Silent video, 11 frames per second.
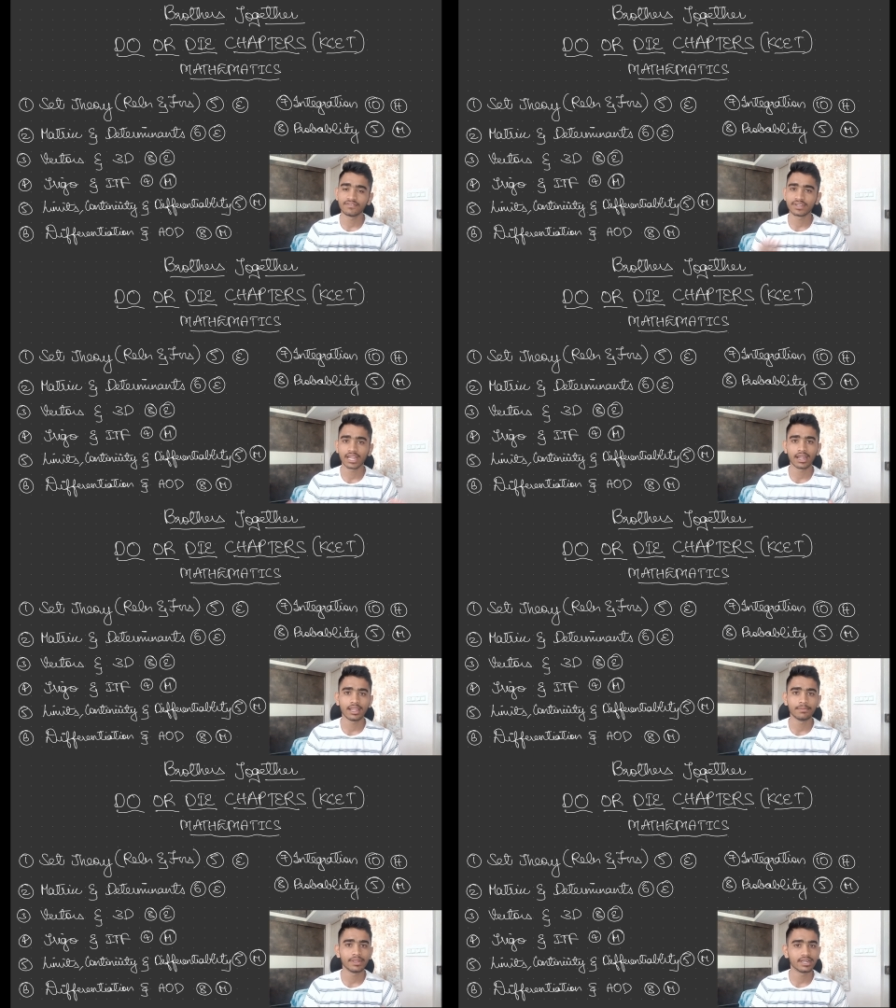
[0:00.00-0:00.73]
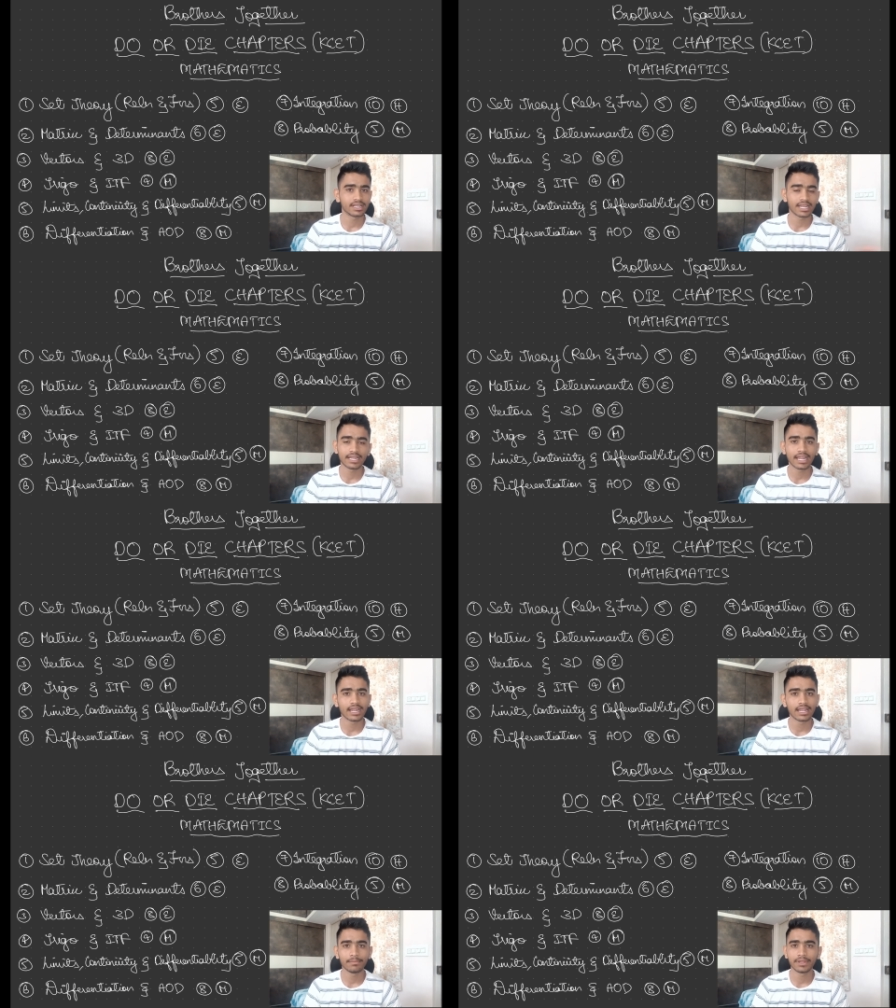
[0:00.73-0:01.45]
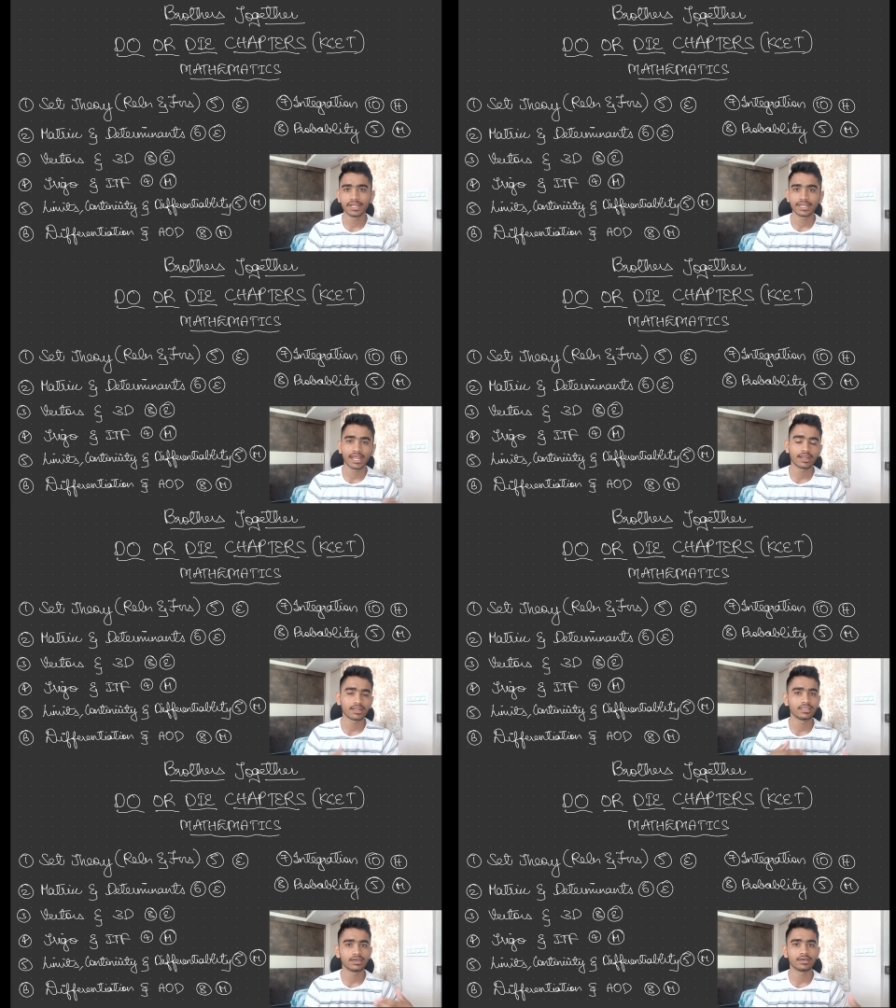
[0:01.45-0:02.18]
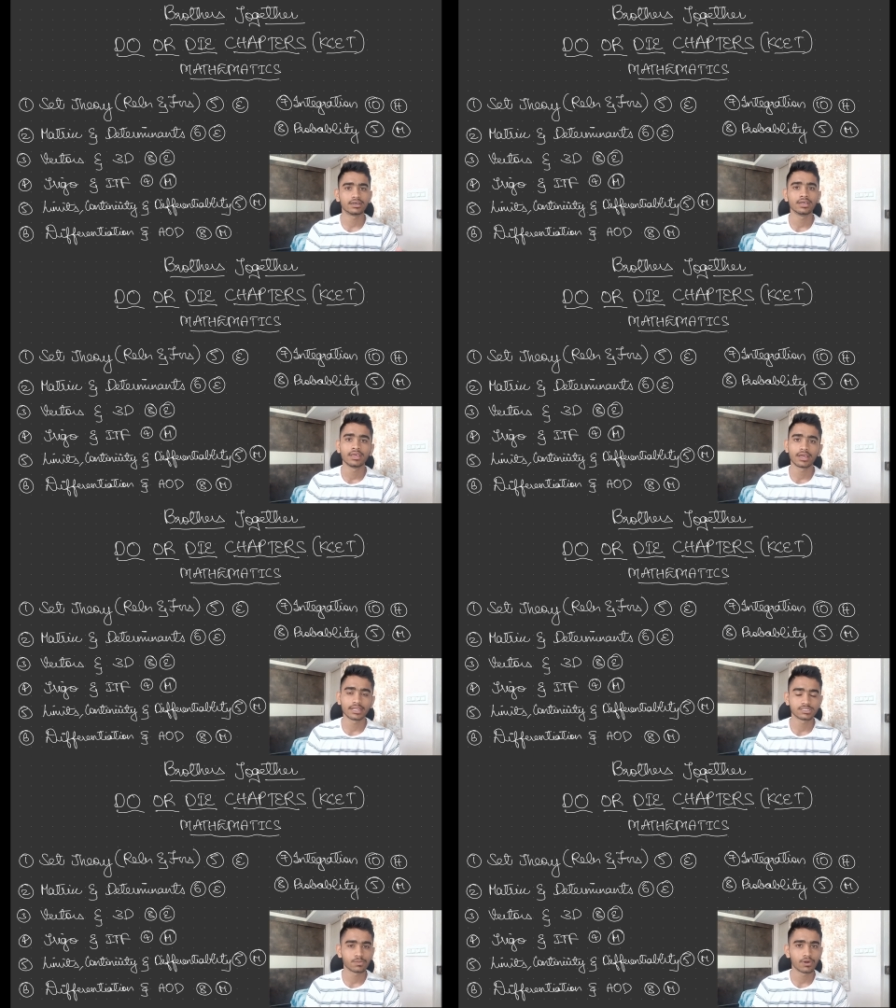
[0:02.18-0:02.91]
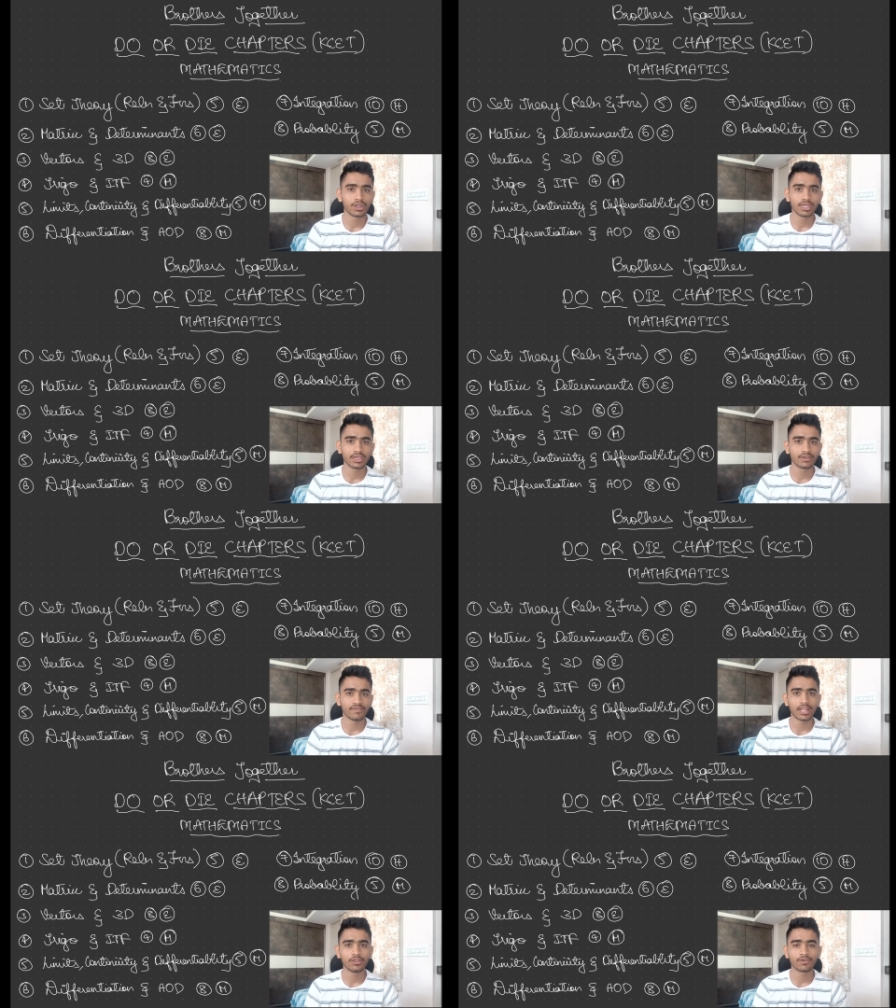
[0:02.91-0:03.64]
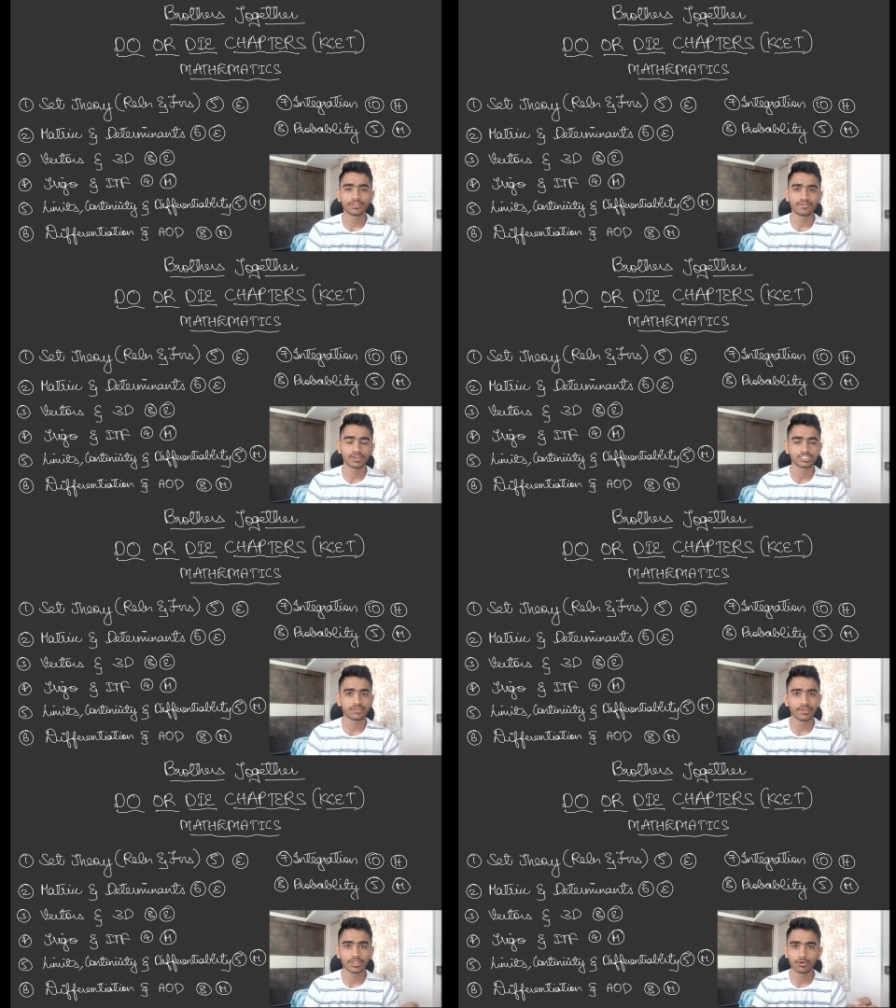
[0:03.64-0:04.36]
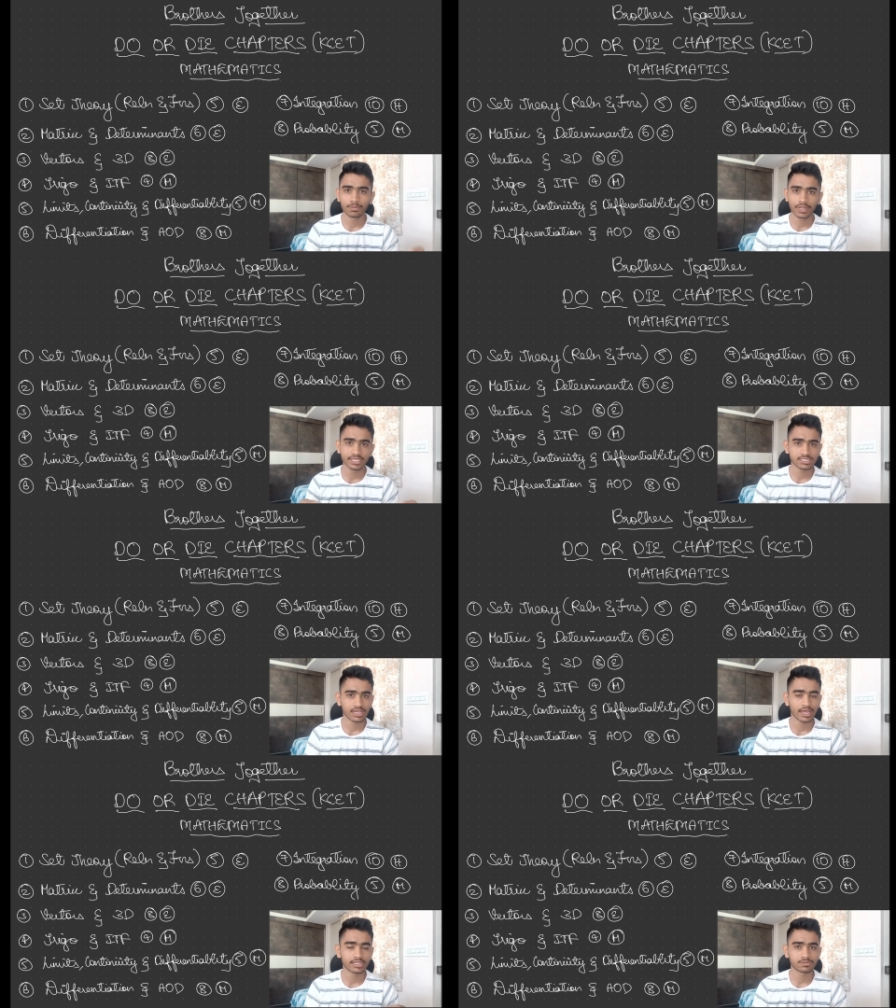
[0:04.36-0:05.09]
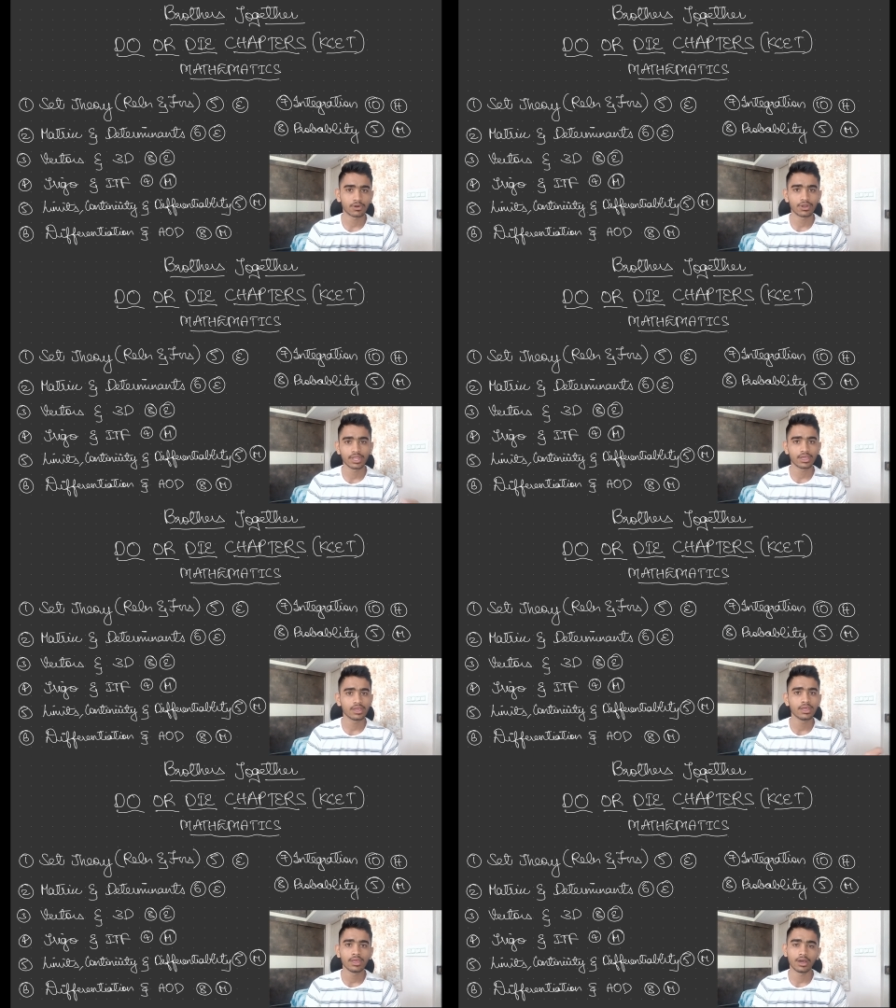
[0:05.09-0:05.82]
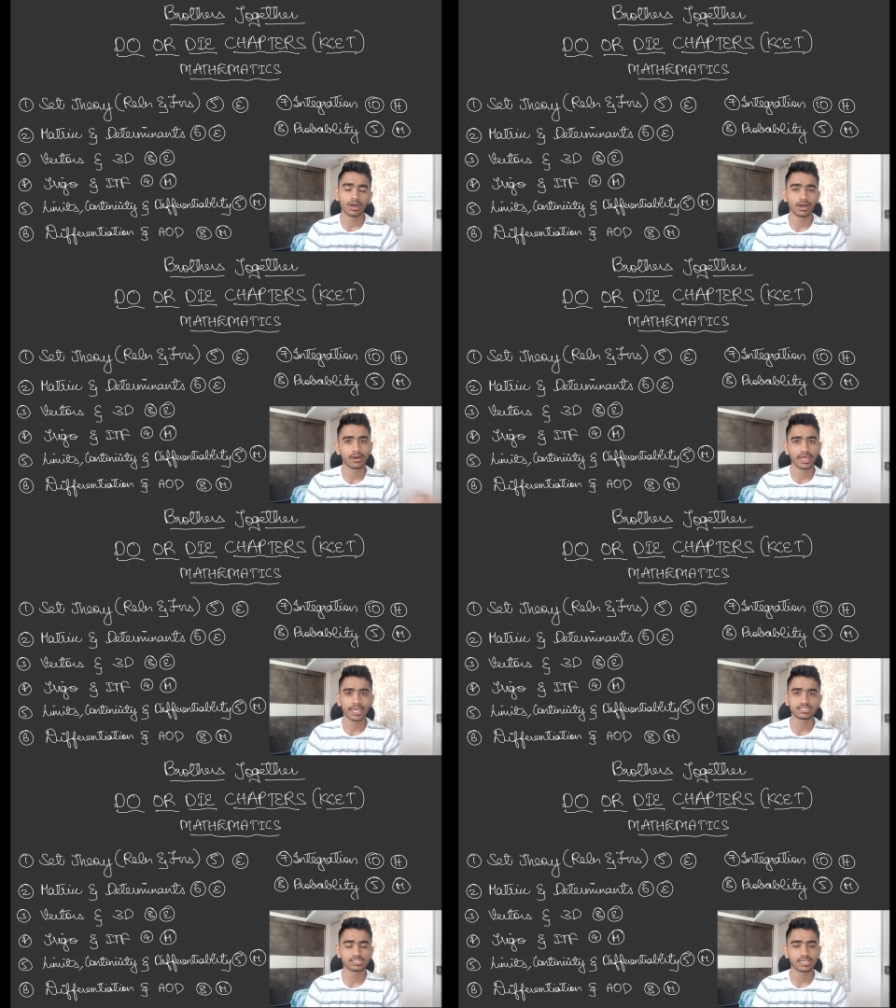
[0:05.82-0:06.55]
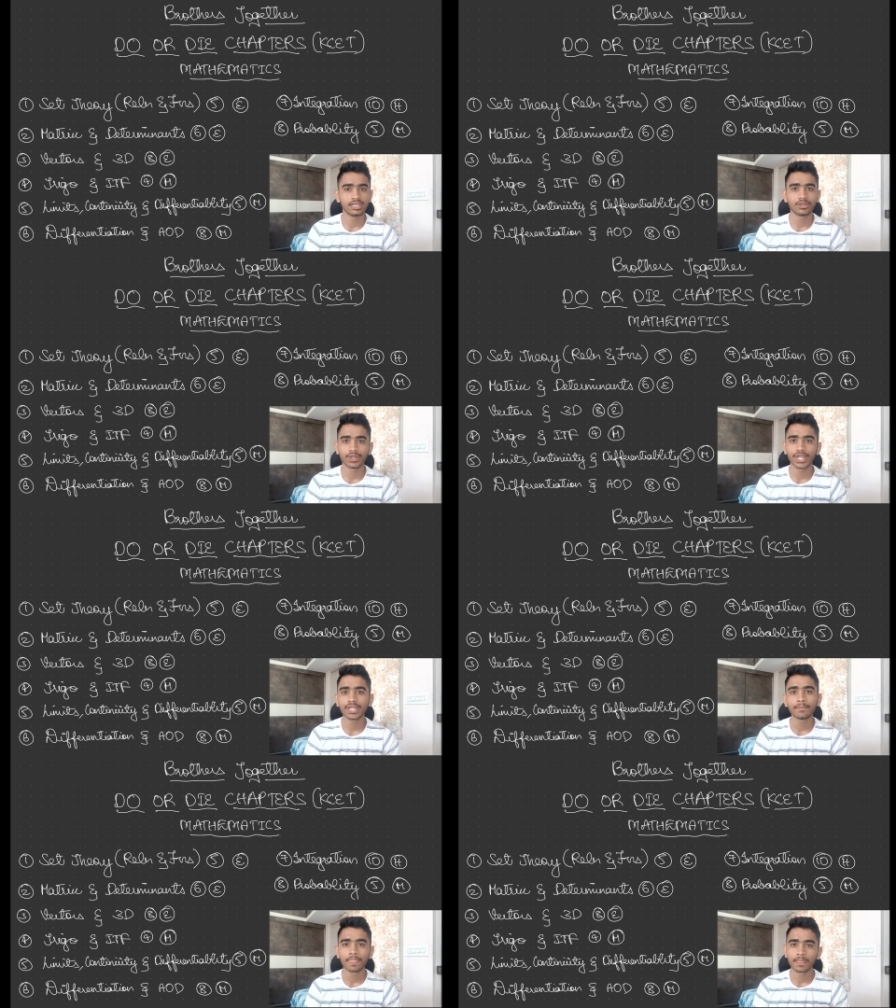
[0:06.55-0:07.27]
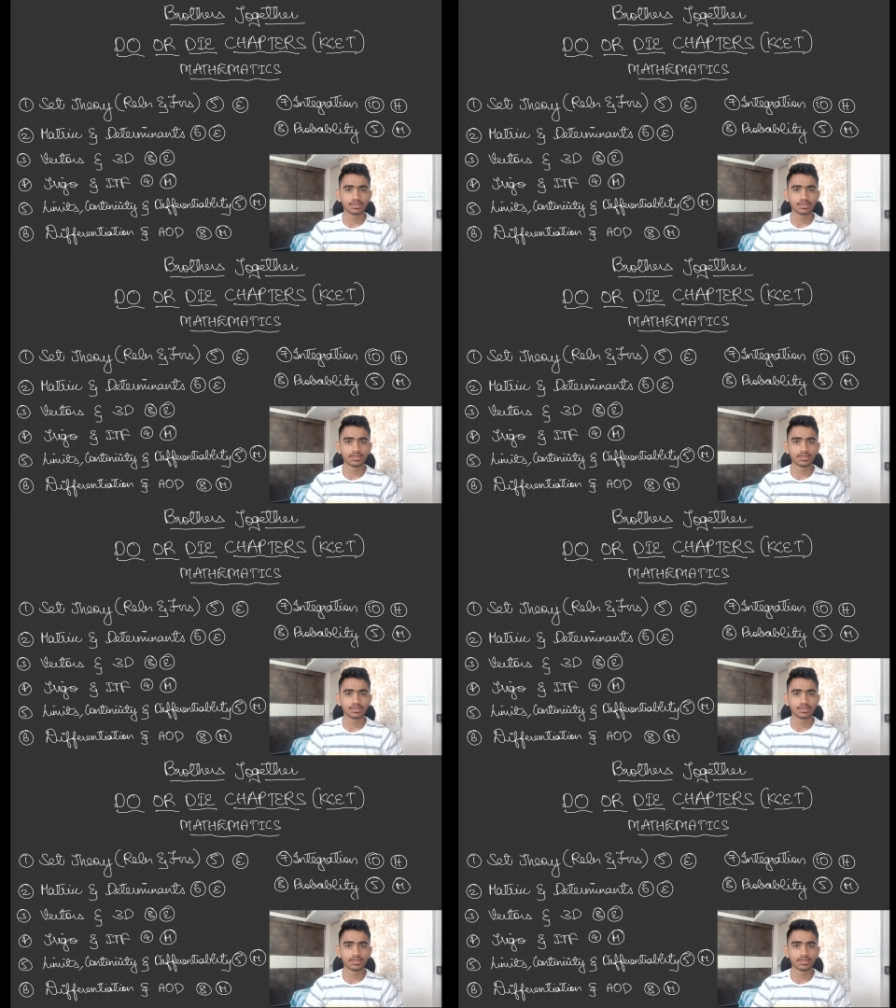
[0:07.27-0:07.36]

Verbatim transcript: left hand limit right hand limit and the corresponding value of the function when you place the corresponding uh, x into it